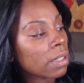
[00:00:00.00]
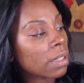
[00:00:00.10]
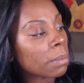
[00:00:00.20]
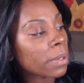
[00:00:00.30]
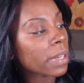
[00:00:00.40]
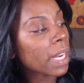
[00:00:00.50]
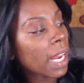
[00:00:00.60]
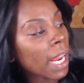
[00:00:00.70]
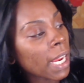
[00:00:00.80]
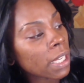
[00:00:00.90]
number
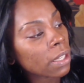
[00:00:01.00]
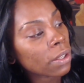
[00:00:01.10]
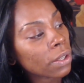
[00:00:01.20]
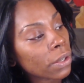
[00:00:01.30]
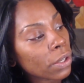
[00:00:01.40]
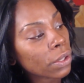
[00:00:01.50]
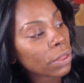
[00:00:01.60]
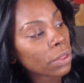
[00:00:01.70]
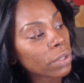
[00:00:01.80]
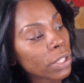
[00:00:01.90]

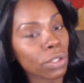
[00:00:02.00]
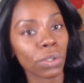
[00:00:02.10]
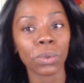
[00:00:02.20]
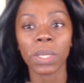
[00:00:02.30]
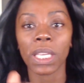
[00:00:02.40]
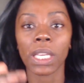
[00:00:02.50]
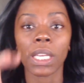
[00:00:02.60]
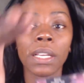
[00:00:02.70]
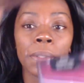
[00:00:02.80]
832E.